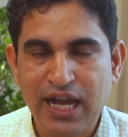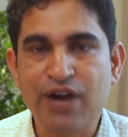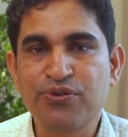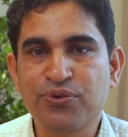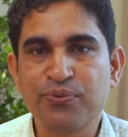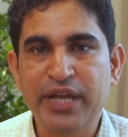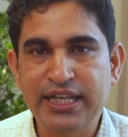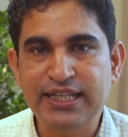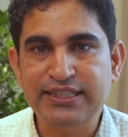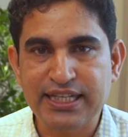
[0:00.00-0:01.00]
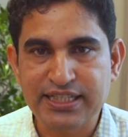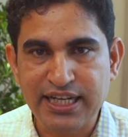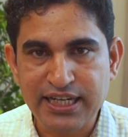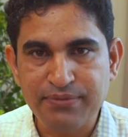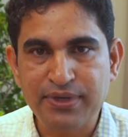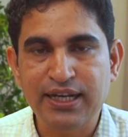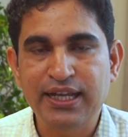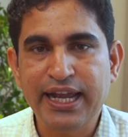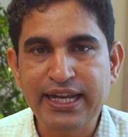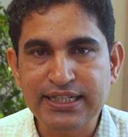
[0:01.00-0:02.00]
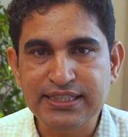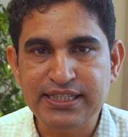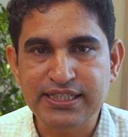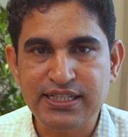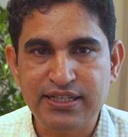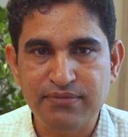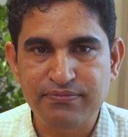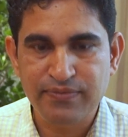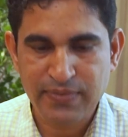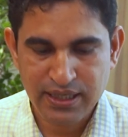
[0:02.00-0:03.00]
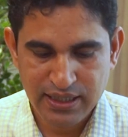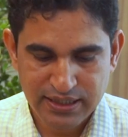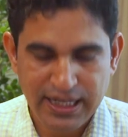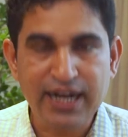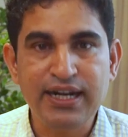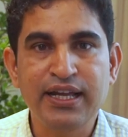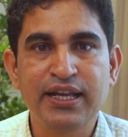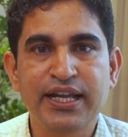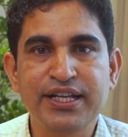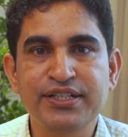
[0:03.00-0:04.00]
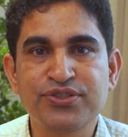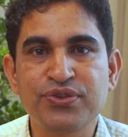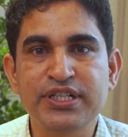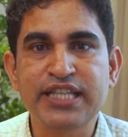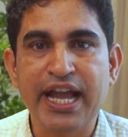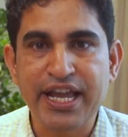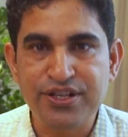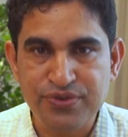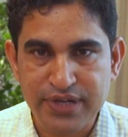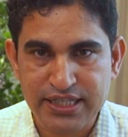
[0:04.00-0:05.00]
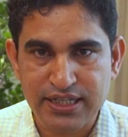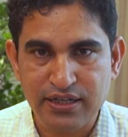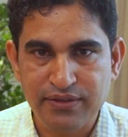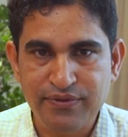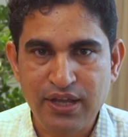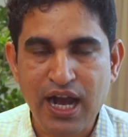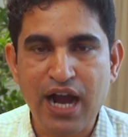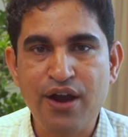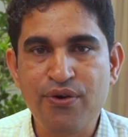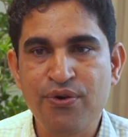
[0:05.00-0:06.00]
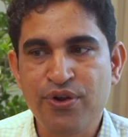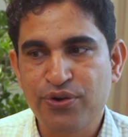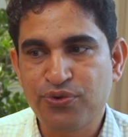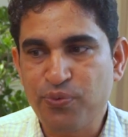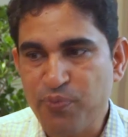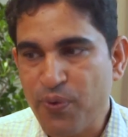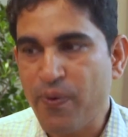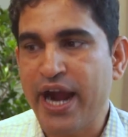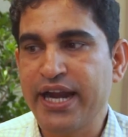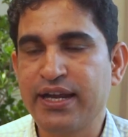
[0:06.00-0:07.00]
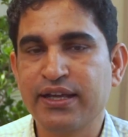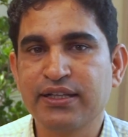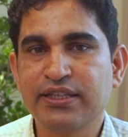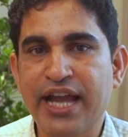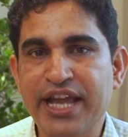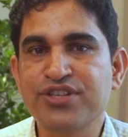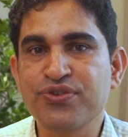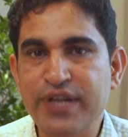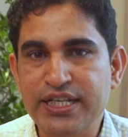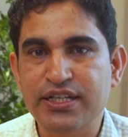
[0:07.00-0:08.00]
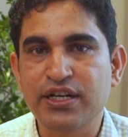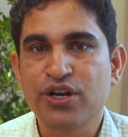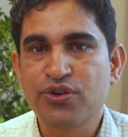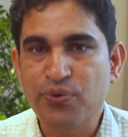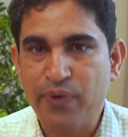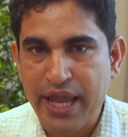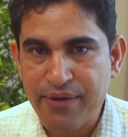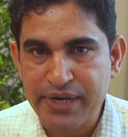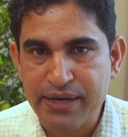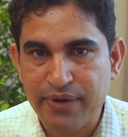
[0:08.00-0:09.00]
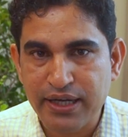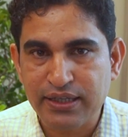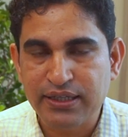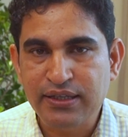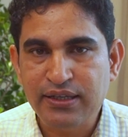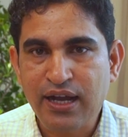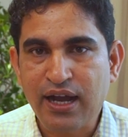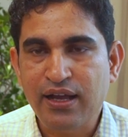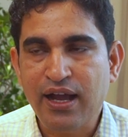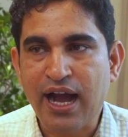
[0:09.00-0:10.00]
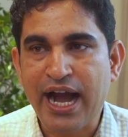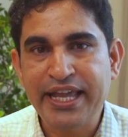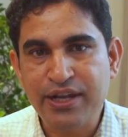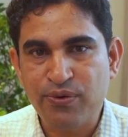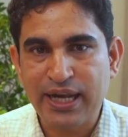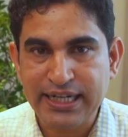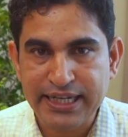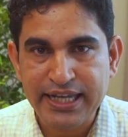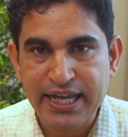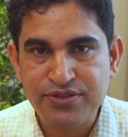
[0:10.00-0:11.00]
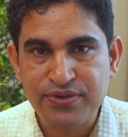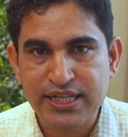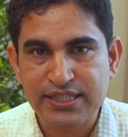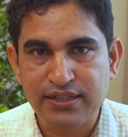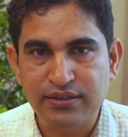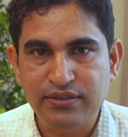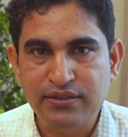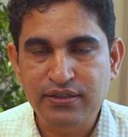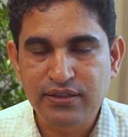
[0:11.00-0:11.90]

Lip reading: how to make the sustainable energy system. Third issue is the education, how to provide the education to everyone, high quality education.